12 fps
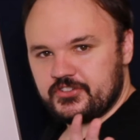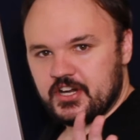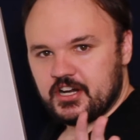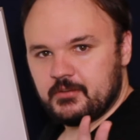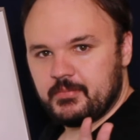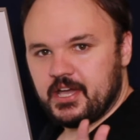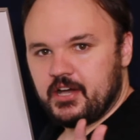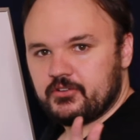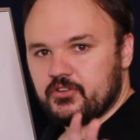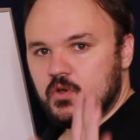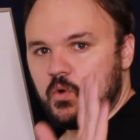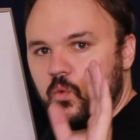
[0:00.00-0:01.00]
talk about
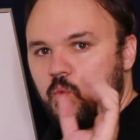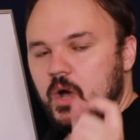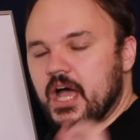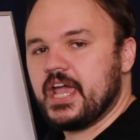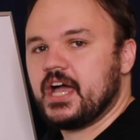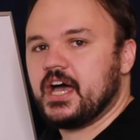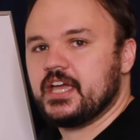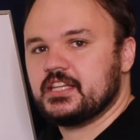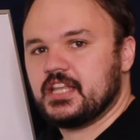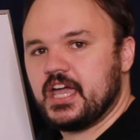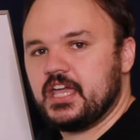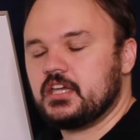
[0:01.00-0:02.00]
why I
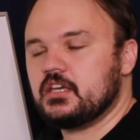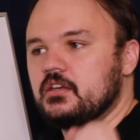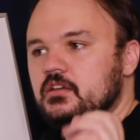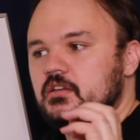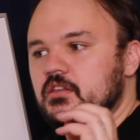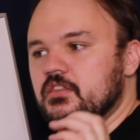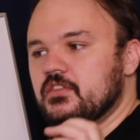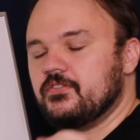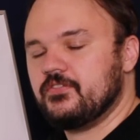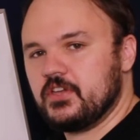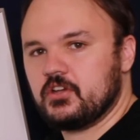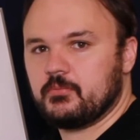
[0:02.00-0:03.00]
like the
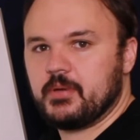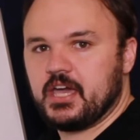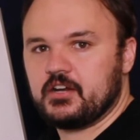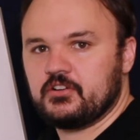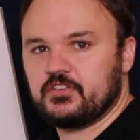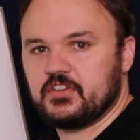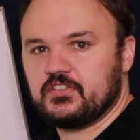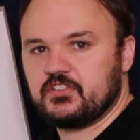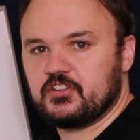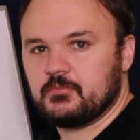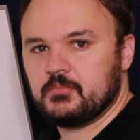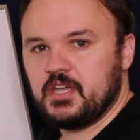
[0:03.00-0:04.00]
finger pattern
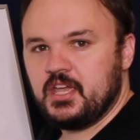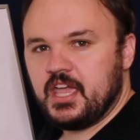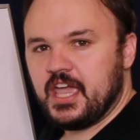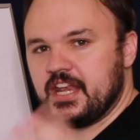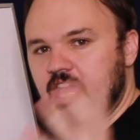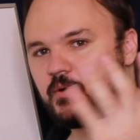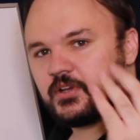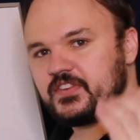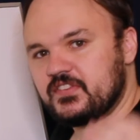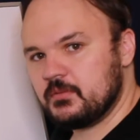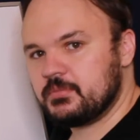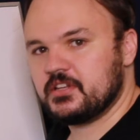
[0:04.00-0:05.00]
system and how it
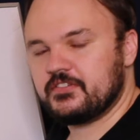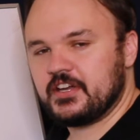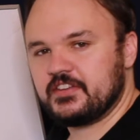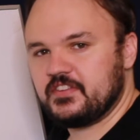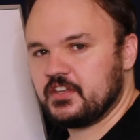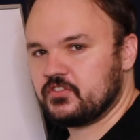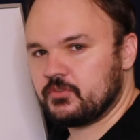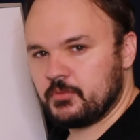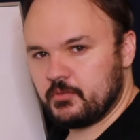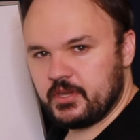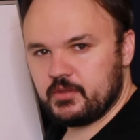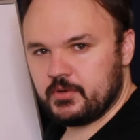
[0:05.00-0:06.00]
simplifies things from the
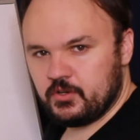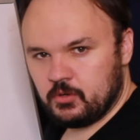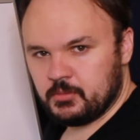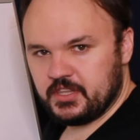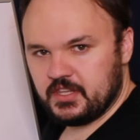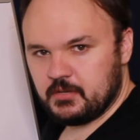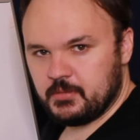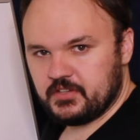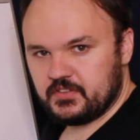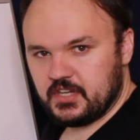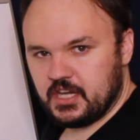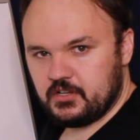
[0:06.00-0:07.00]
way that we normally think about
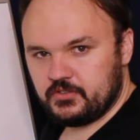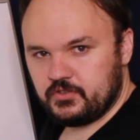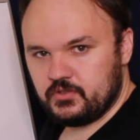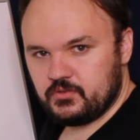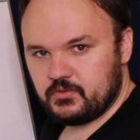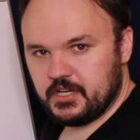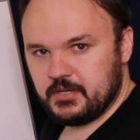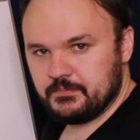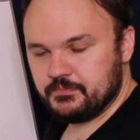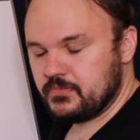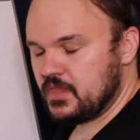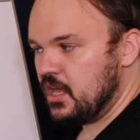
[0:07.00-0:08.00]
scales, right?
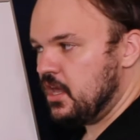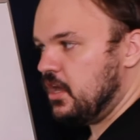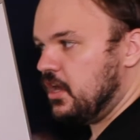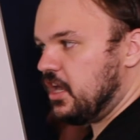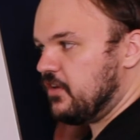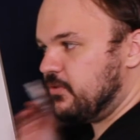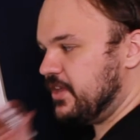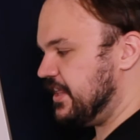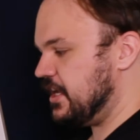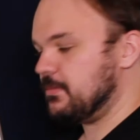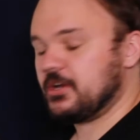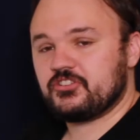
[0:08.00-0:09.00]
If we
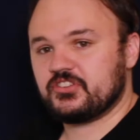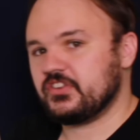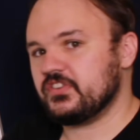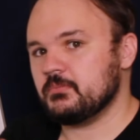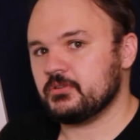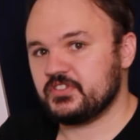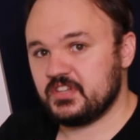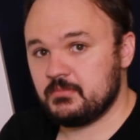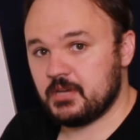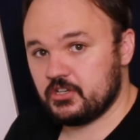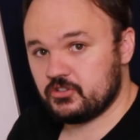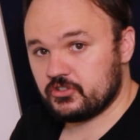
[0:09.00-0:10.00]
think about just a simple D
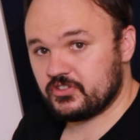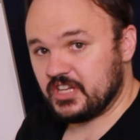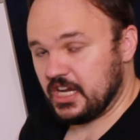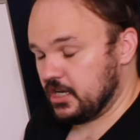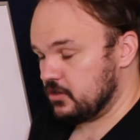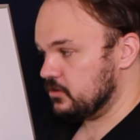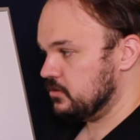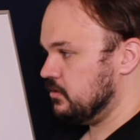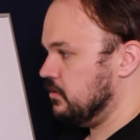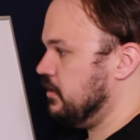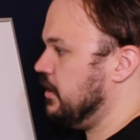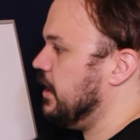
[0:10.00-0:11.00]
major scale,
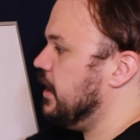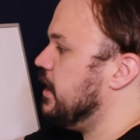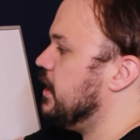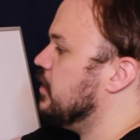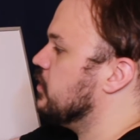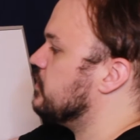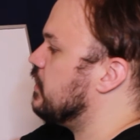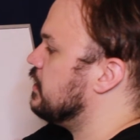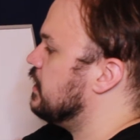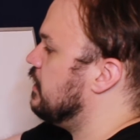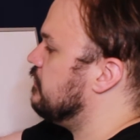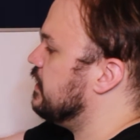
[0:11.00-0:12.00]
here's our
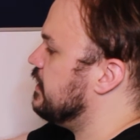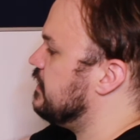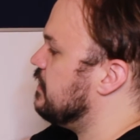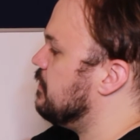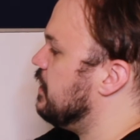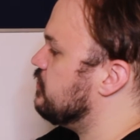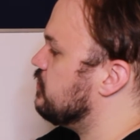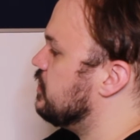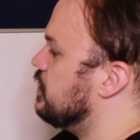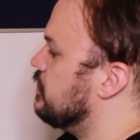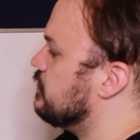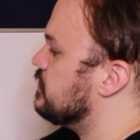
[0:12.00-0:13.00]
lovely D major
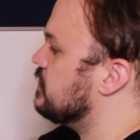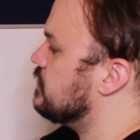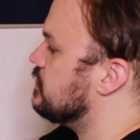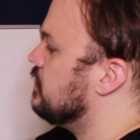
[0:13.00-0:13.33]
notes.